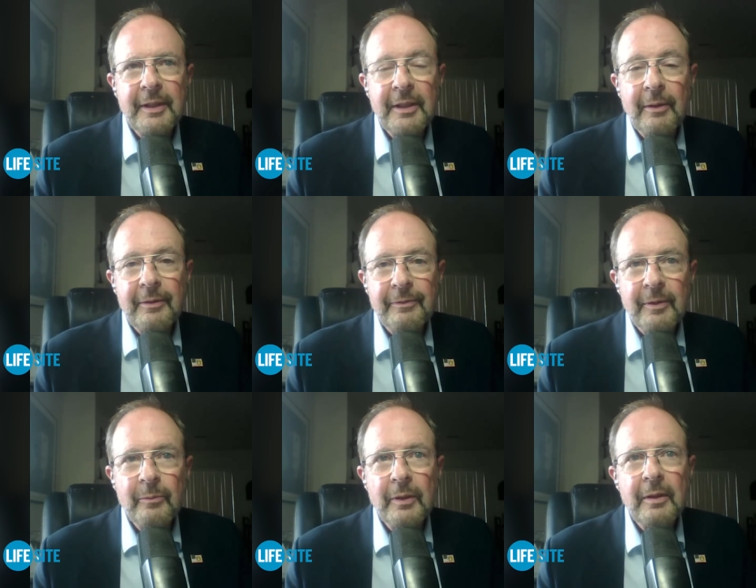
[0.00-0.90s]
They know it
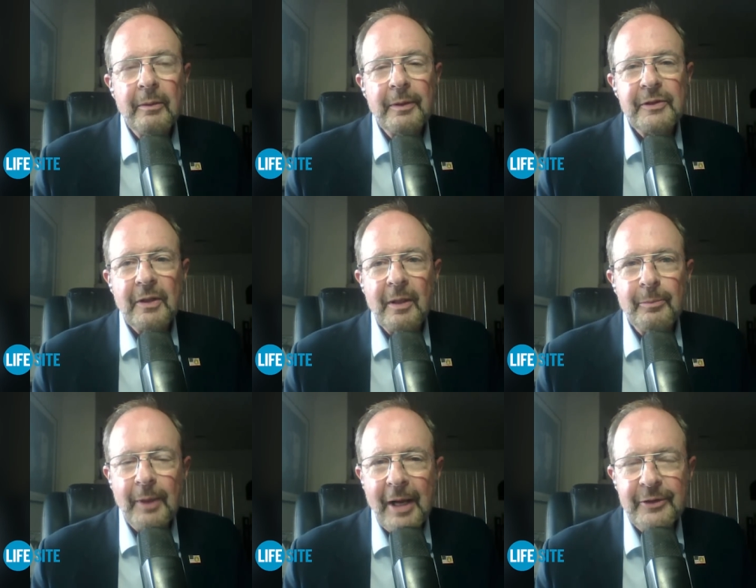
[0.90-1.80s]
from what's
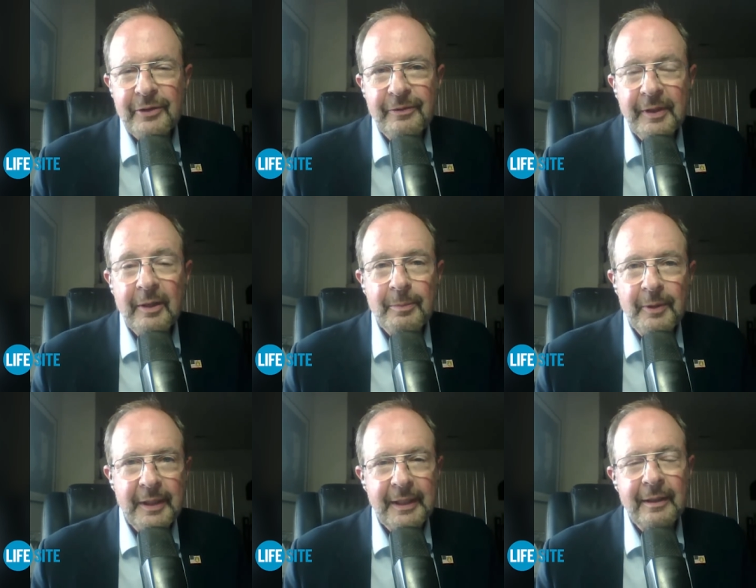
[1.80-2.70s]
called browser
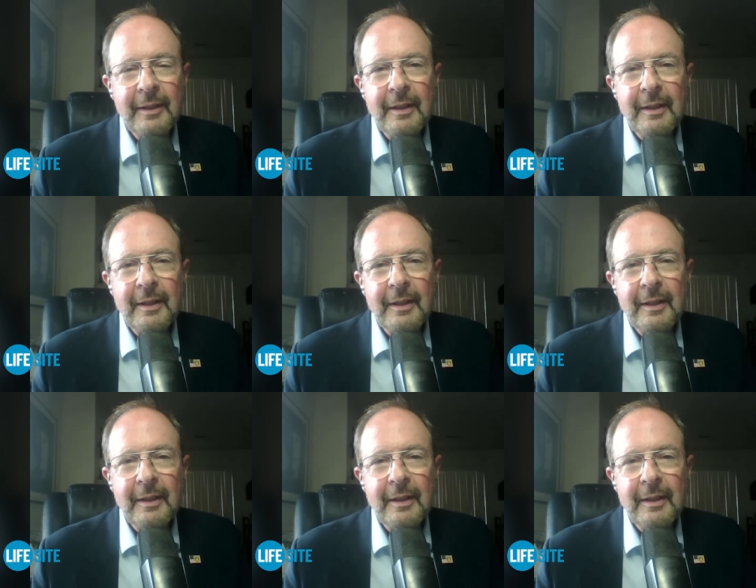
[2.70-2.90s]
fingerprinting.